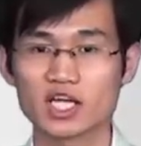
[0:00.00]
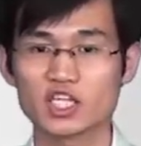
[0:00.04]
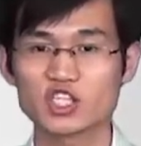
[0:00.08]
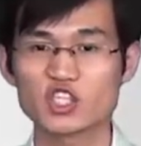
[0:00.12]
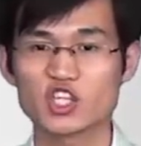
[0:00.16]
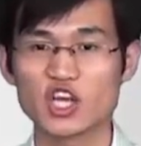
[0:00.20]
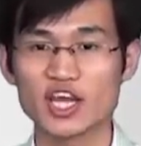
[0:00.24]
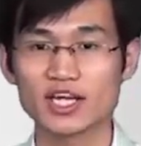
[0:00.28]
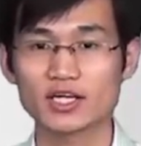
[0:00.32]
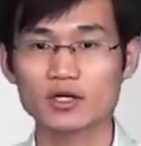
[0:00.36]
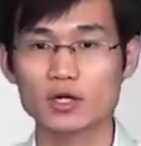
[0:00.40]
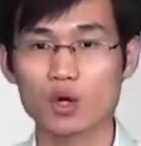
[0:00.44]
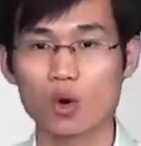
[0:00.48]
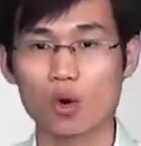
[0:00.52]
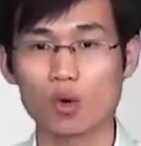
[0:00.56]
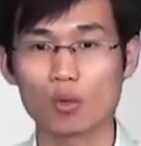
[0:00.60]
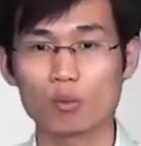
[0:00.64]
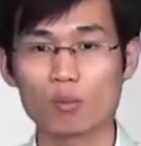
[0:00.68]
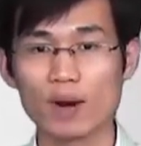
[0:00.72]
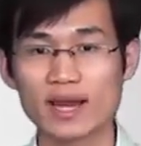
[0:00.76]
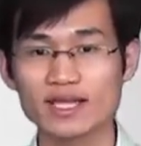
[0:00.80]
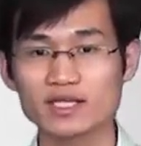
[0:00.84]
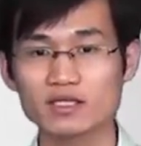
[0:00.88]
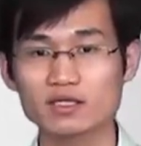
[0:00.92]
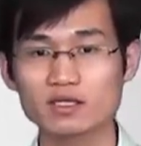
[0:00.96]
Check
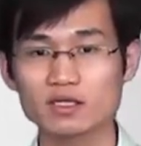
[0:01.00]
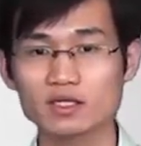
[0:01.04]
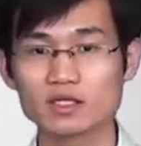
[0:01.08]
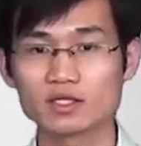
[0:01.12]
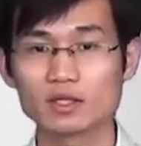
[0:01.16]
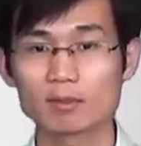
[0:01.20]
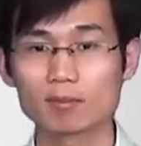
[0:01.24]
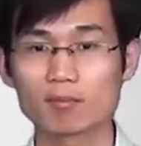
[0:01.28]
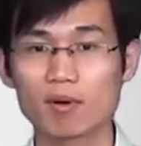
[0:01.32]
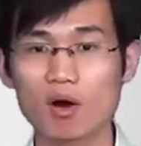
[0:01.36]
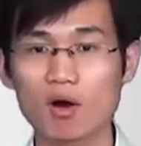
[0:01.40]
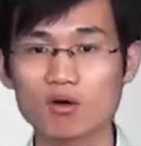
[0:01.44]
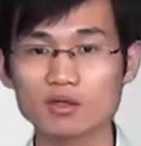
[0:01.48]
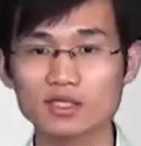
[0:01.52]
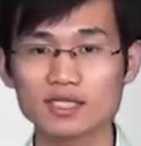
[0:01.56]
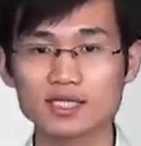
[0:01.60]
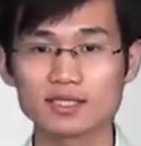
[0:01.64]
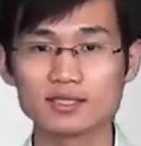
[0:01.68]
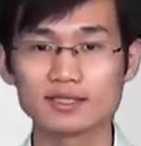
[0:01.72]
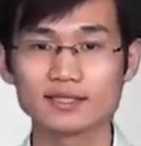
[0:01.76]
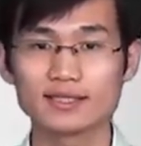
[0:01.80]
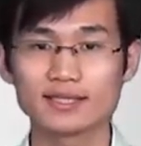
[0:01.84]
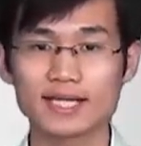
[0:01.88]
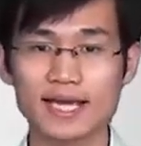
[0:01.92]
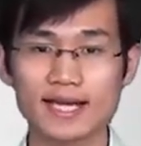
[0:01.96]
whether the port
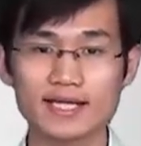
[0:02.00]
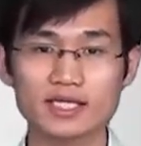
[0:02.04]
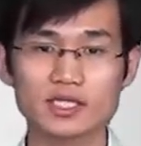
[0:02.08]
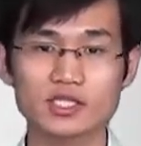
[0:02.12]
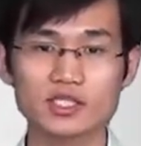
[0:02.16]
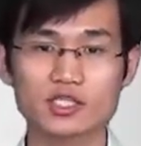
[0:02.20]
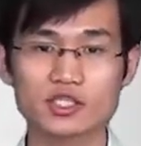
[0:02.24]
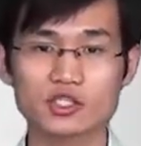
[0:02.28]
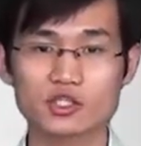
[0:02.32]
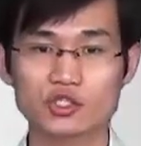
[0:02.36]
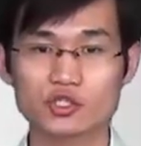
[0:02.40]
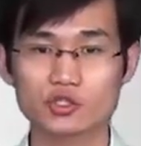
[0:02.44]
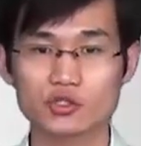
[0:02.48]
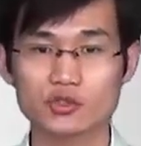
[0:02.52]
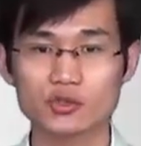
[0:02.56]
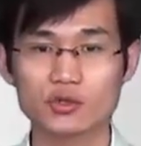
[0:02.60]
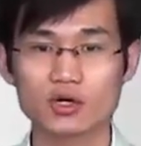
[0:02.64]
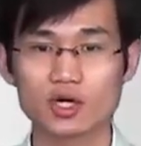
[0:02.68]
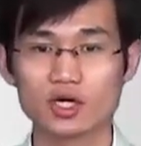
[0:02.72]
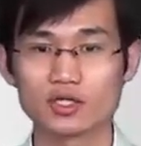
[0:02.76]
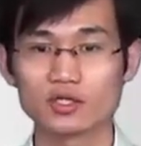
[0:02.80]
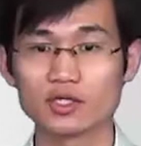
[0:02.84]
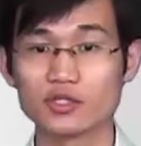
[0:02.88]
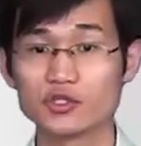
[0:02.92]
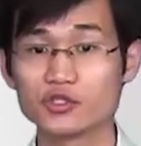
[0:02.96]
connected to
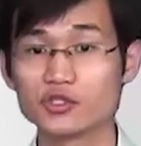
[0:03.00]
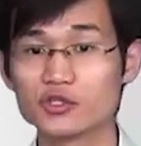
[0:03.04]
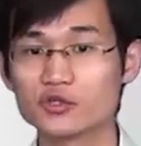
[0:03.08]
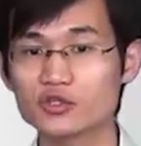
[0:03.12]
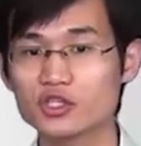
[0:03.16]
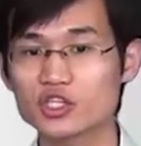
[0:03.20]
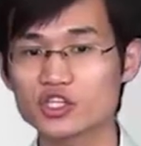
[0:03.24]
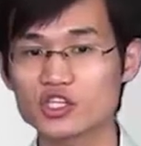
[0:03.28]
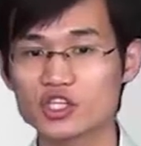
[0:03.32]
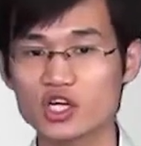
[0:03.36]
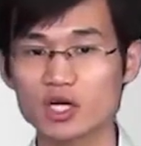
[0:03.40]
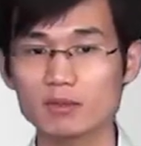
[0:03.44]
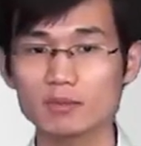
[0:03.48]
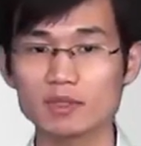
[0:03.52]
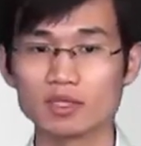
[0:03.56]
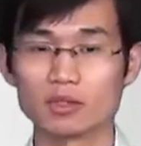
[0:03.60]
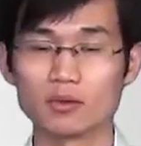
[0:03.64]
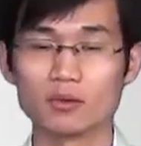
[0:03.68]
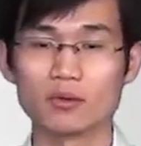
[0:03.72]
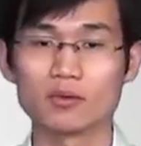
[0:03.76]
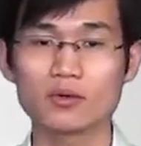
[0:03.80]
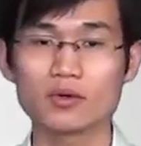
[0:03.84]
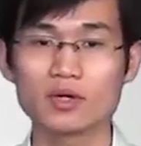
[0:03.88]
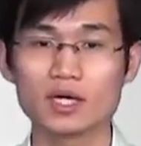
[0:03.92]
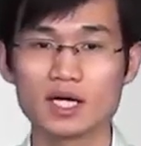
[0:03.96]
the user
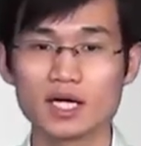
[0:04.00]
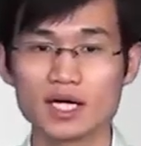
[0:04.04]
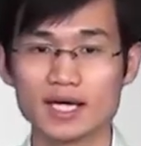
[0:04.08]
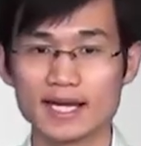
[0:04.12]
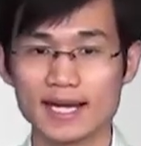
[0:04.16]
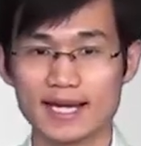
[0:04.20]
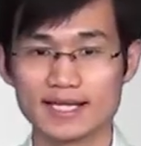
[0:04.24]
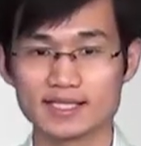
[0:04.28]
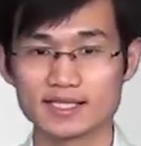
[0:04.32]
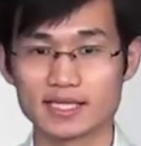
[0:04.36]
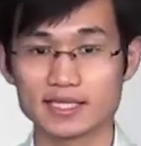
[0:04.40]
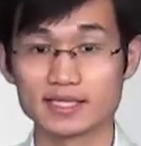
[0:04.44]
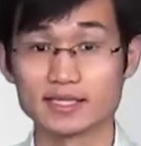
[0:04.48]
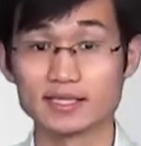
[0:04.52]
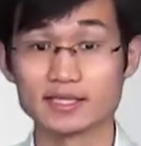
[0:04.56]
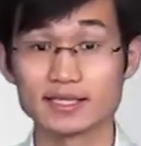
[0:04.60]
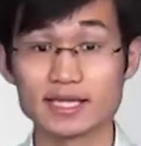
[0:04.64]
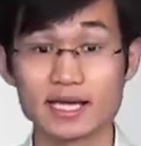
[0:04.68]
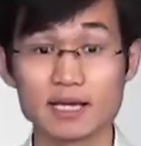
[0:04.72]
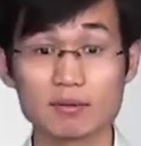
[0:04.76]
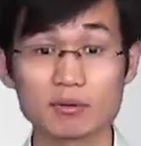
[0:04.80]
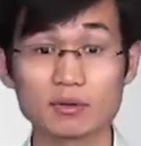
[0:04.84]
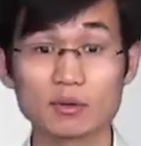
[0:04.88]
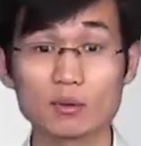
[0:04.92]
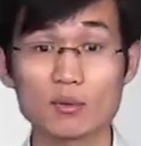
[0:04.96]
terminal is
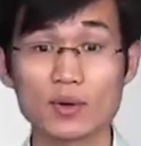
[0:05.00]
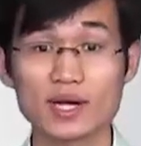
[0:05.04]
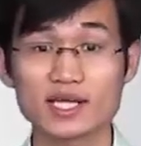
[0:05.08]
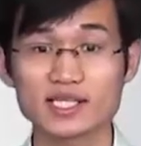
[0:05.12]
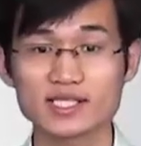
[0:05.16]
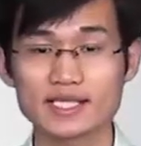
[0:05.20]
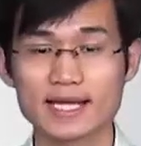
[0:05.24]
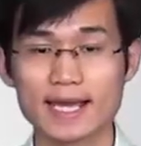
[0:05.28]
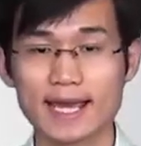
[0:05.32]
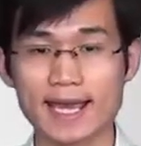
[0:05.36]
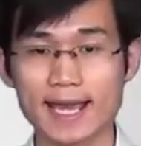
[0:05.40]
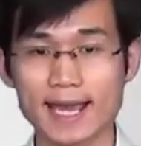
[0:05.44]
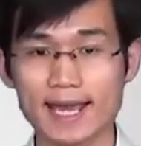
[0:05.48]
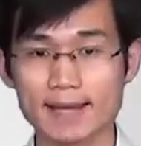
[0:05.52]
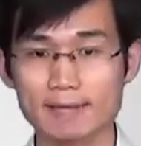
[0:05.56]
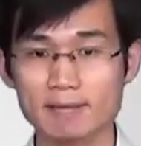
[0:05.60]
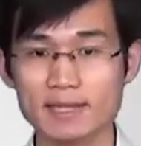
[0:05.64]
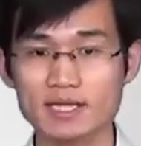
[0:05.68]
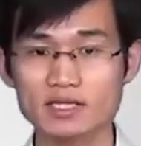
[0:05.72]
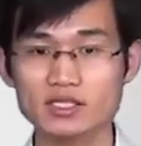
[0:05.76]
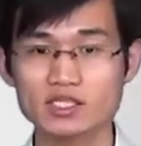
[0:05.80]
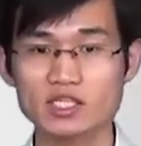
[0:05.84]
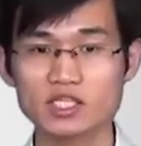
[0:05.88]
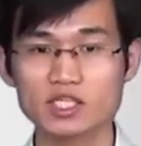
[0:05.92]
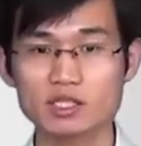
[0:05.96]
enabled with
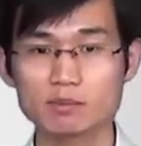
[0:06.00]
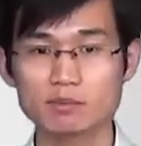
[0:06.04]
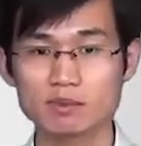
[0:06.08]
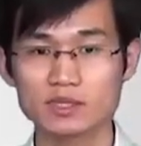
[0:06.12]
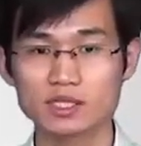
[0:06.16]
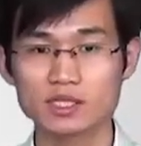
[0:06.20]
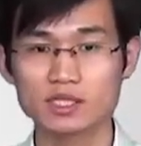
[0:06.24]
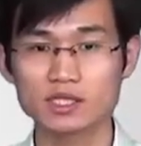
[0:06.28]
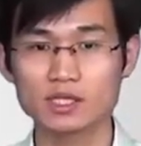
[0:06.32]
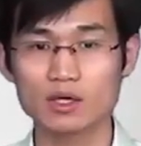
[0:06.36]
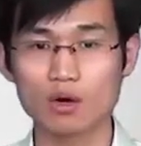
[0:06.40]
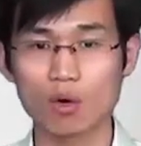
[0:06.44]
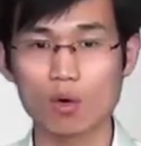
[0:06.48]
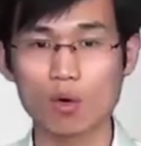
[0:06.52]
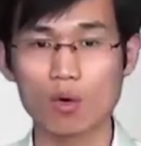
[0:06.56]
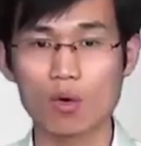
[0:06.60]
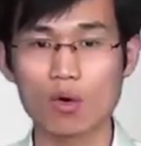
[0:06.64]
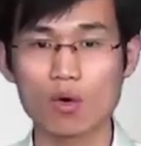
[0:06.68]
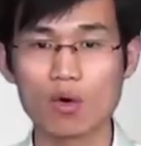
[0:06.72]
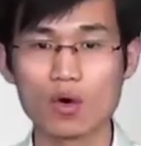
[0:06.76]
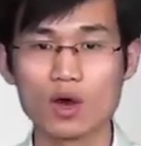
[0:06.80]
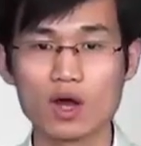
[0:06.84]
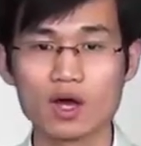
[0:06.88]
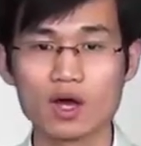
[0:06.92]
MSTP or